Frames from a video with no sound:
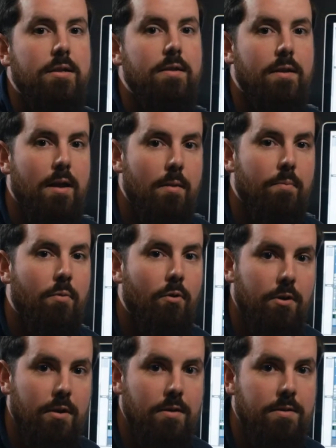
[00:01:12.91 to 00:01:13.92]
Ethernet
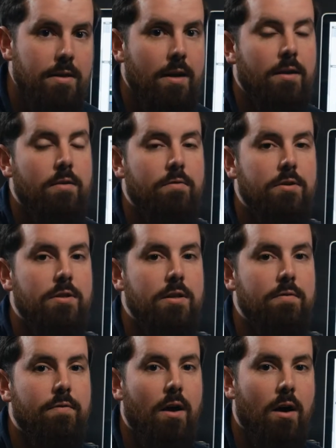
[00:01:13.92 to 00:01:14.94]
port can send and
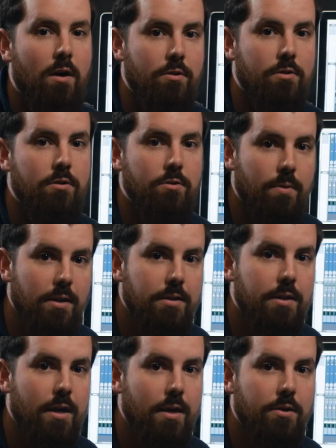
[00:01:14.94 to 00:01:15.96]
receive
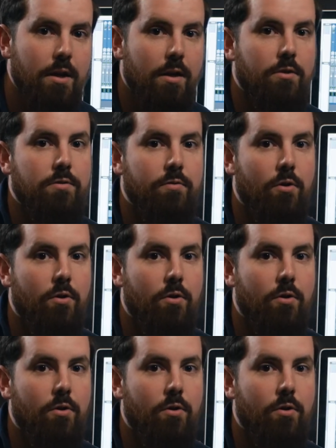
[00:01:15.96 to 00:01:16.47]
128 channels of